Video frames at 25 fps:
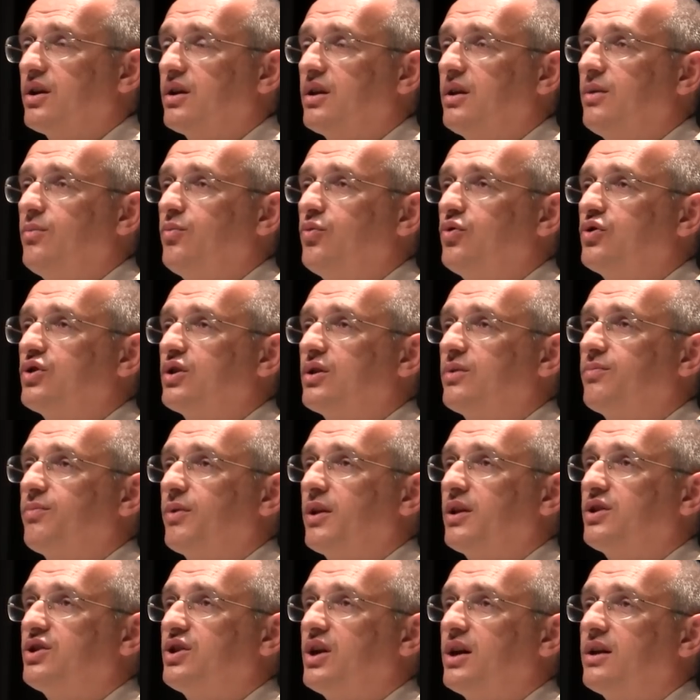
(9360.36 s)
with
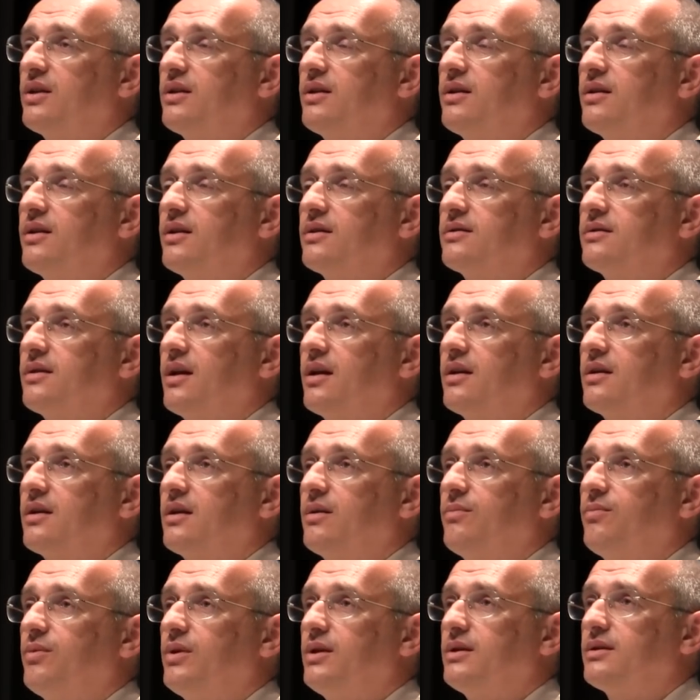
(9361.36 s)
forgiveness.
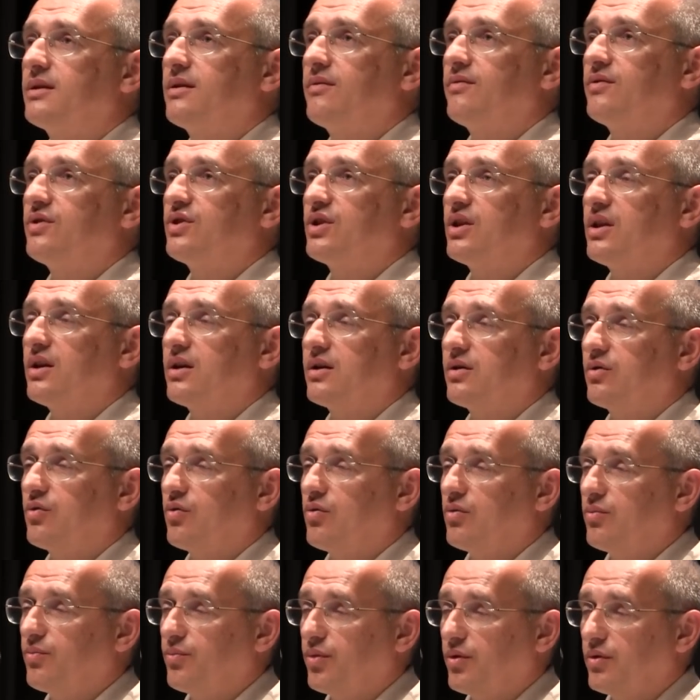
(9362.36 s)
If a man
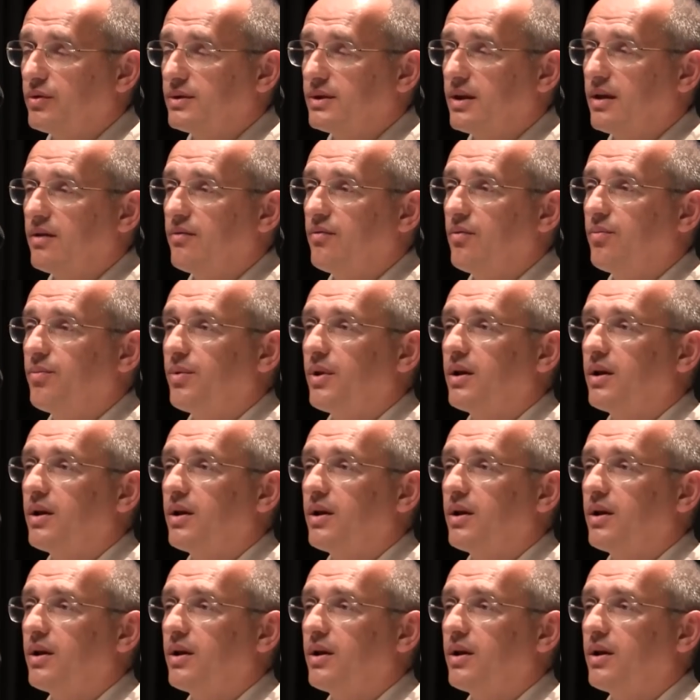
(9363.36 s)
cannot forgive